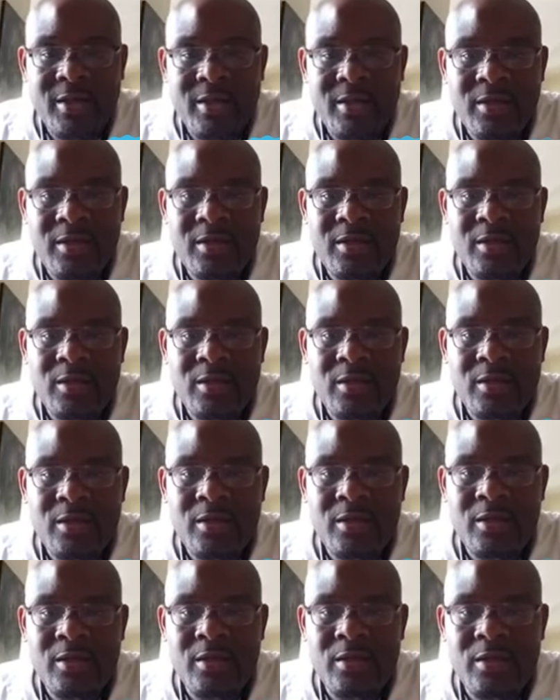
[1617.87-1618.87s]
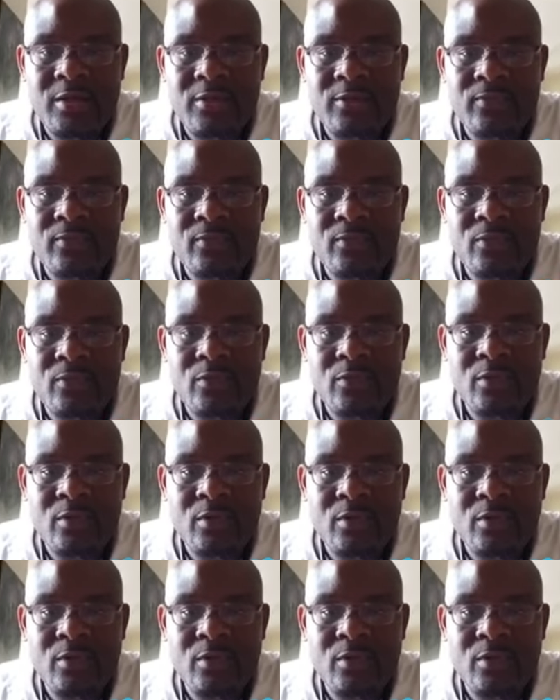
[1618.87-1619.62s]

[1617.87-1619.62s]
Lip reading: [no speech]